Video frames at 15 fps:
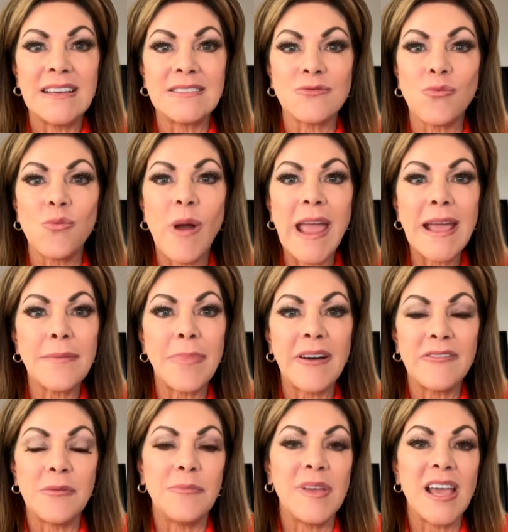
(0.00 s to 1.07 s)
is way
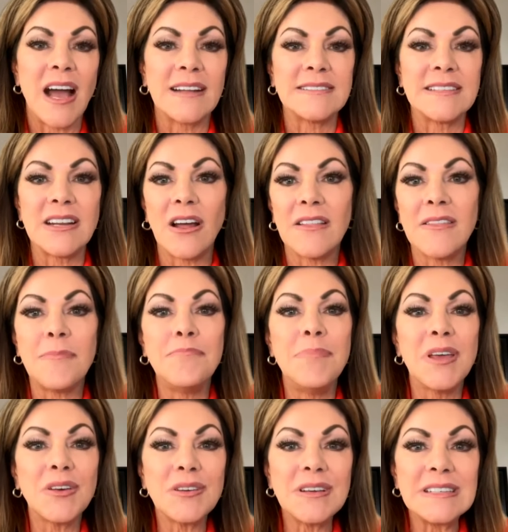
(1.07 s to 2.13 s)
above and beyond the
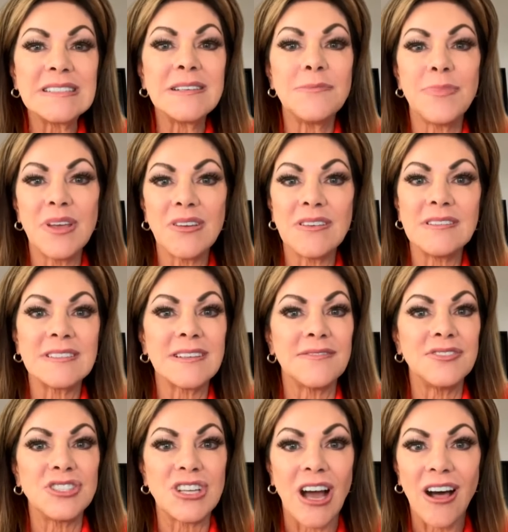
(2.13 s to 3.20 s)
billions and billions
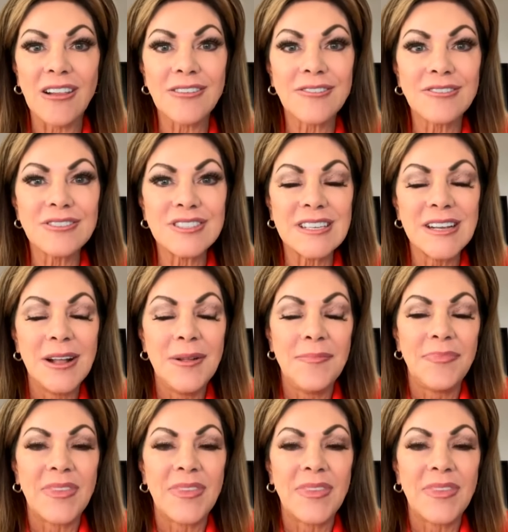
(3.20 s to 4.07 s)
of dollars